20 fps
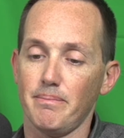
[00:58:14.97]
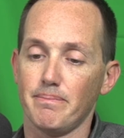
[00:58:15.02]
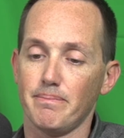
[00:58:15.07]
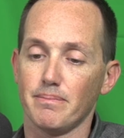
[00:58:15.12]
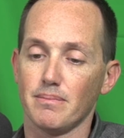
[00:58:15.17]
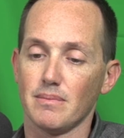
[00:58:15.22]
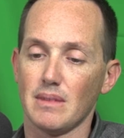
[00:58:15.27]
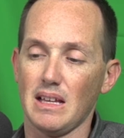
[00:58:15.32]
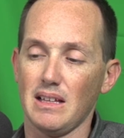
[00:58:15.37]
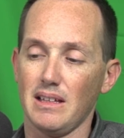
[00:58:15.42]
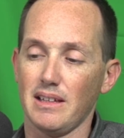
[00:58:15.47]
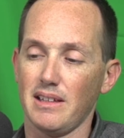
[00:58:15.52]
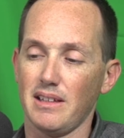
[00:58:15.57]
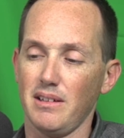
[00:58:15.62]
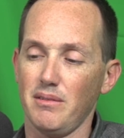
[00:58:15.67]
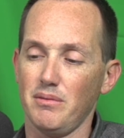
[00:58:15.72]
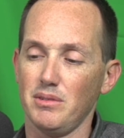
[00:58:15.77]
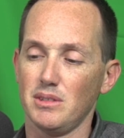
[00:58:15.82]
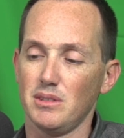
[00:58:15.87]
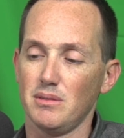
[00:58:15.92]
It was
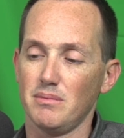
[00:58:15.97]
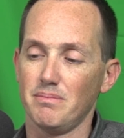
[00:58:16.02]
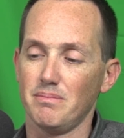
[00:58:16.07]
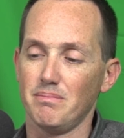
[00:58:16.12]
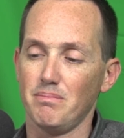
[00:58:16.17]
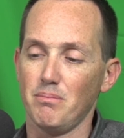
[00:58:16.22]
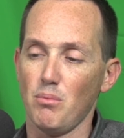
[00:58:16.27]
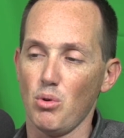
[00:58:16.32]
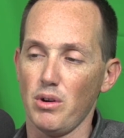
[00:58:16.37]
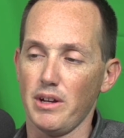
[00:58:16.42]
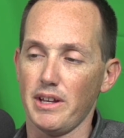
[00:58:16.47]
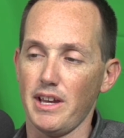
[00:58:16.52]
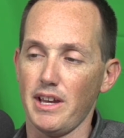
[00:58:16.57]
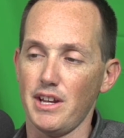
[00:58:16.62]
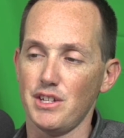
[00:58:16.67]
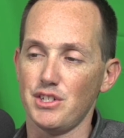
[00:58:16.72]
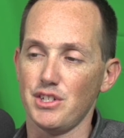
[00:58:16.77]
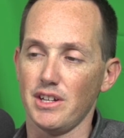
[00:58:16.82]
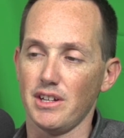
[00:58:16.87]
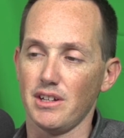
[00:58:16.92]
more engaging
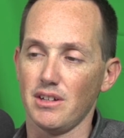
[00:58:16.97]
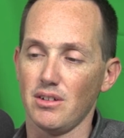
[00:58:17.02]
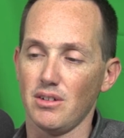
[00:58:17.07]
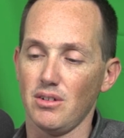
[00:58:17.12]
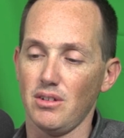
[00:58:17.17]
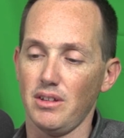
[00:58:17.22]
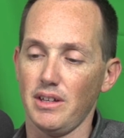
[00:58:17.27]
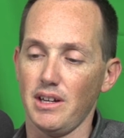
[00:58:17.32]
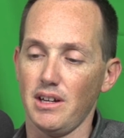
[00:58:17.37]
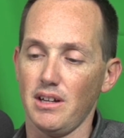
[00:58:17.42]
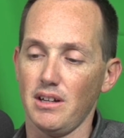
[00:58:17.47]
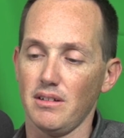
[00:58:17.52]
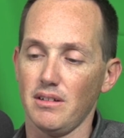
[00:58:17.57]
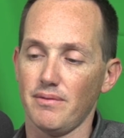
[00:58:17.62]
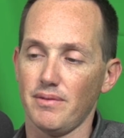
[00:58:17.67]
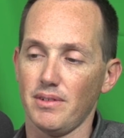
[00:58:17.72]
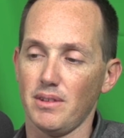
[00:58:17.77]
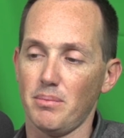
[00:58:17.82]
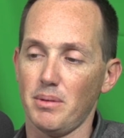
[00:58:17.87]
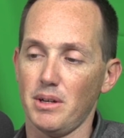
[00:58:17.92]
early on for the
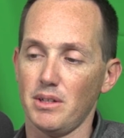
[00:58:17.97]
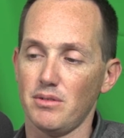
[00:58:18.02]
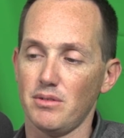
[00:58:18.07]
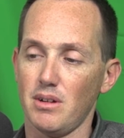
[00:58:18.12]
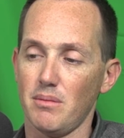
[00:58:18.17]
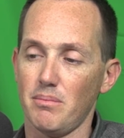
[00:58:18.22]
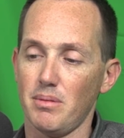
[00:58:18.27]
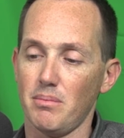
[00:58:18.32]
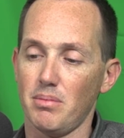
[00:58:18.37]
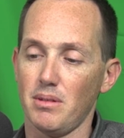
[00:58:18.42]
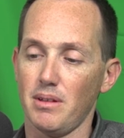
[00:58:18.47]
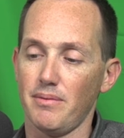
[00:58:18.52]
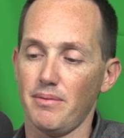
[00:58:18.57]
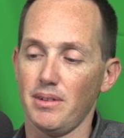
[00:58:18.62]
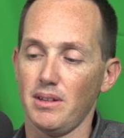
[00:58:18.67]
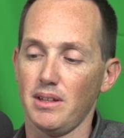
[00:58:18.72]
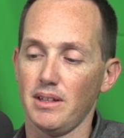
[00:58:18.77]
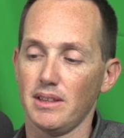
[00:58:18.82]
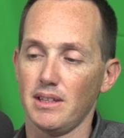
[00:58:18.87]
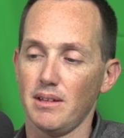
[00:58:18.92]
Patreon people. I feel like they've
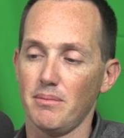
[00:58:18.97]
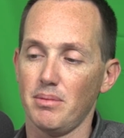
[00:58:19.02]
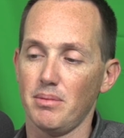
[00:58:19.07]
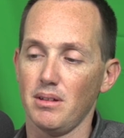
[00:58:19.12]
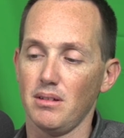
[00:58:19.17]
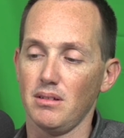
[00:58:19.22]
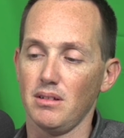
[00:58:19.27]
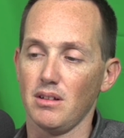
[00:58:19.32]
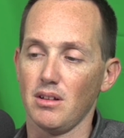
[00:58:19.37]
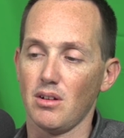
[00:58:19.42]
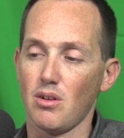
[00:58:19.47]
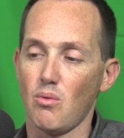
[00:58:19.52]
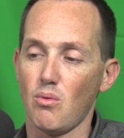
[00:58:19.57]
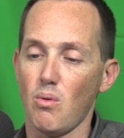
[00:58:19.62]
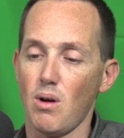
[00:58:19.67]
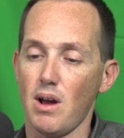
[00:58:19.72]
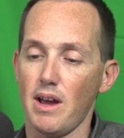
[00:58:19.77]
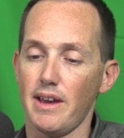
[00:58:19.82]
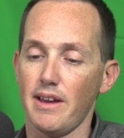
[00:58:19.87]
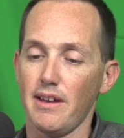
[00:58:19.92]
been a little quiet
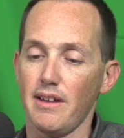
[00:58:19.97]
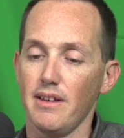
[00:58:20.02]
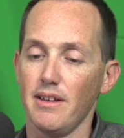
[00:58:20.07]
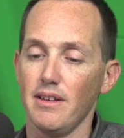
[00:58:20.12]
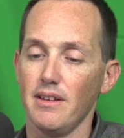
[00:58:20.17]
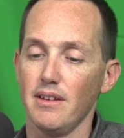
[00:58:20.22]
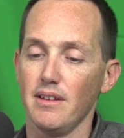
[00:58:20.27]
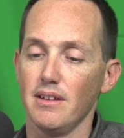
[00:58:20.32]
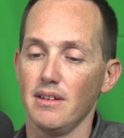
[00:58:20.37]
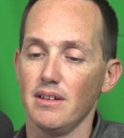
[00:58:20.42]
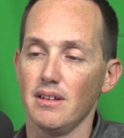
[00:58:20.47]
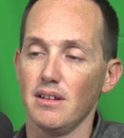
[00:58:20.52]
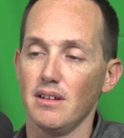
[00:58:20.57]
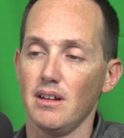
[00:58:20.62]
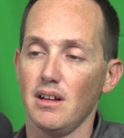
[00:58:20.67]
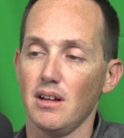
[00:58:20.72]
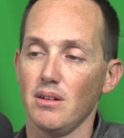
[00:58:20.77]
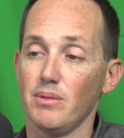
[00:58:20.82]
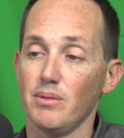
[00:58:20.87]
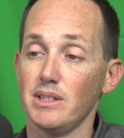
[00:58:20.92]

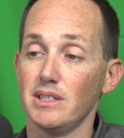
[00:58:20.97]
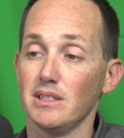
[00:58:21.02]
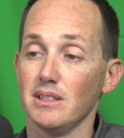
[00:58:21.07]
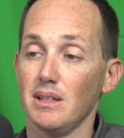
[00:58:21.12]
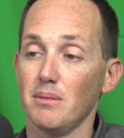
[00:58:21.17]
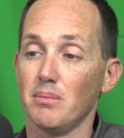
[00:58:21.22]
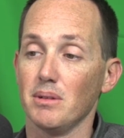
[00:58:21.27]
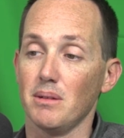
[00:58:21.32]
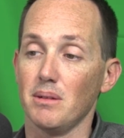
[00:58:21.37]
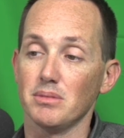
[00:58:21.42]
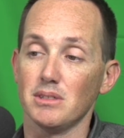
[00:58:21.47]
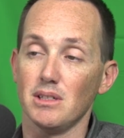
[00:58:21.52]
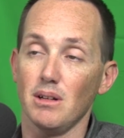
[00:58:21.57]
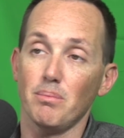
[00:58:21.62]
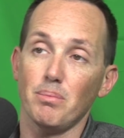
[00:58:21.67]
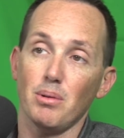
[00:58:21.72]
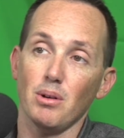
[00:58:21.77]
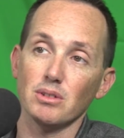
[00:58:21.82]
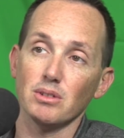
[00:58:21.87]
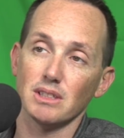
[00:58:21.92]
recently, but I'm still posting
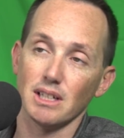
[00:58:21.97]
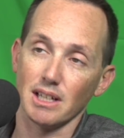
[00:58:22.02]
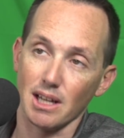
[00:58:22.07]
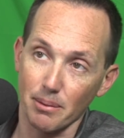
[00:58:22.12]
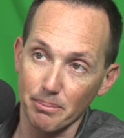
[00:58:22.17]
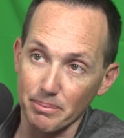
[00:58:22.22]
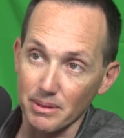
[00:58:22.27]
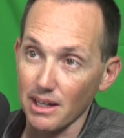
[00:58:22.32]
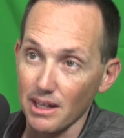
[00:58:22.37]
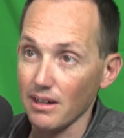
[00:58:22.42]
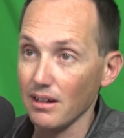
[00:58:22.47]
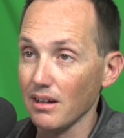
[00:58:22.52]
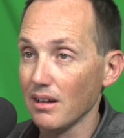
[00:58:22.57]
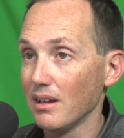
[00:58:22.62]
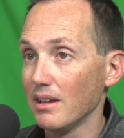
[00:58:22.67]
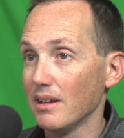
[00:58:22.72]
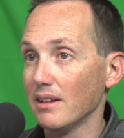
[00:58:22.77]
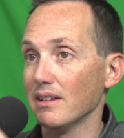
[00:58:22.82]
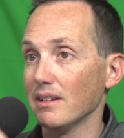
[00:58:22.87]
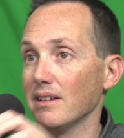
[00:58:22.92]
up there.
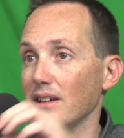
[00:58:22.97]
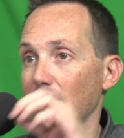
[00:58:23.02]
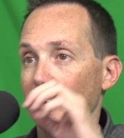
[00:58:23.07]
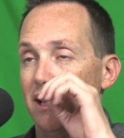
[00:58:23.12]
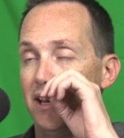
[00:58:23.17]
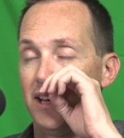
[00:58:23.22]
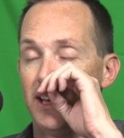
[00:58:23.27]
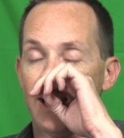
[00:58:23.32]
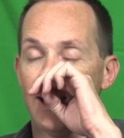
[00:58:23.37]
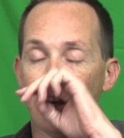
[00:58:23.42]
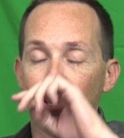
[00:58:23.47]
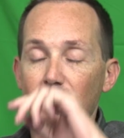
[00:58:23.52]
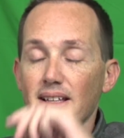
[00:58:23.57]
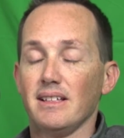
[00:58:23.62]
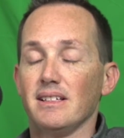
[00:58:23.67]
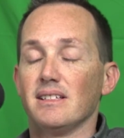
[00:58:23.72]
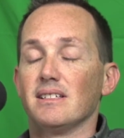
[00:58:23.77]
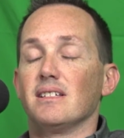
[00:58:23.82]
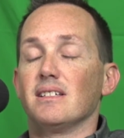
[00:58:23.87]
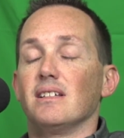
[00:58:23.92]
And
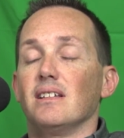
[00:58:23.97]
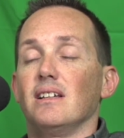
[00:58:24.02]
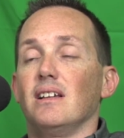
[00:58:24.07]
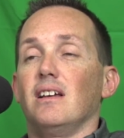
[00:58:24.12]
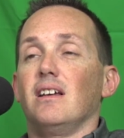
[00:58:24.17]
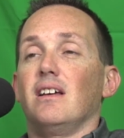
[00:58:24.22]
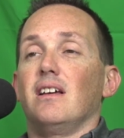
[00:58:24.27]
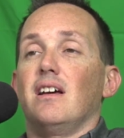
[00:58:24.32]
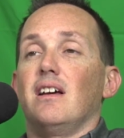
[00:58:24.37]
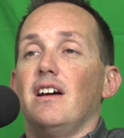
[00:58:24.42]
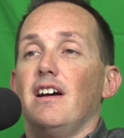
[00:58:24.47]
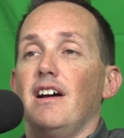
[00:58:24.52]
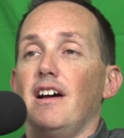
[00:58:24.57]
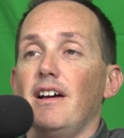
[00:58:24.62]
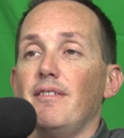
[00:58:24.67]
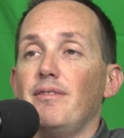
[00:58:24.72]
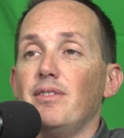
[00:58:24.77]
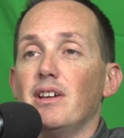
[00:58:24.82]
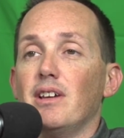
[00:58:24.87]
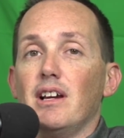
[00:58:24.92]
if you guys
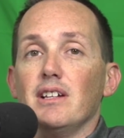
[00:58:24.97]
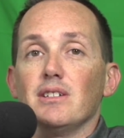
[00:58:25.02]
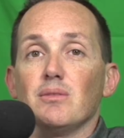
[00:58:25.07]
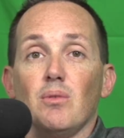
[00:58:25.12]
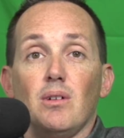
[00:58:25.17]
want to